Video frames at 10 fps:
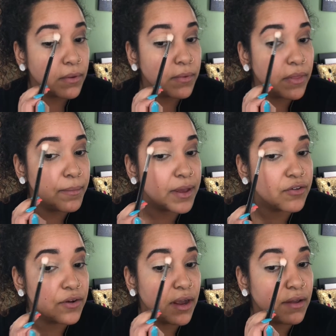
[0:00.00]
with a
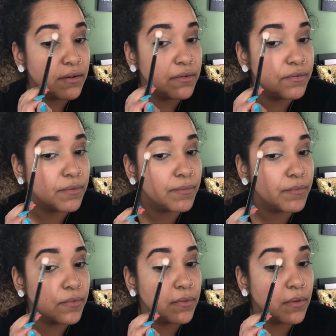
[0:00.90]
mixture of
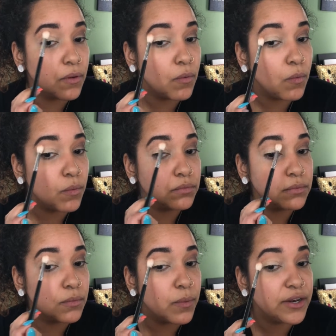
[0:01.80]

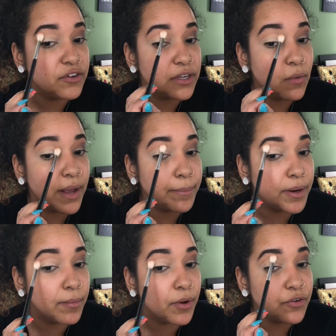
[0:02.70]
windshield
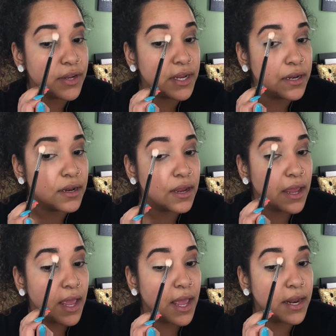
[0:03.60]
wiper motion
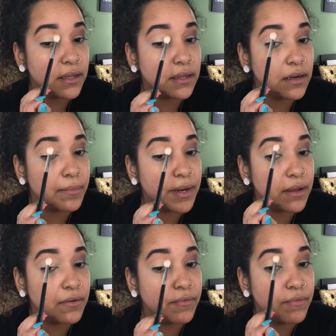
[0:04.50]
and a little bit
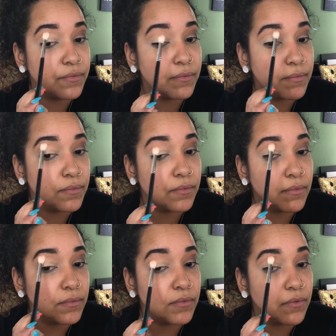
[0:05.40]
of
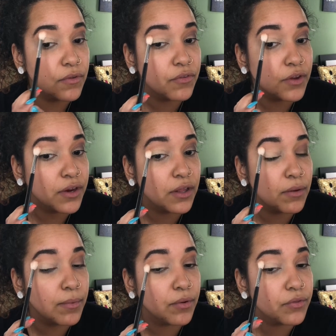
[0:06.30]

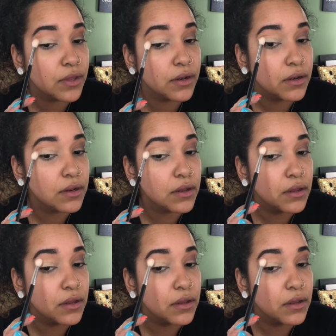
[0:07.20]
circular motion,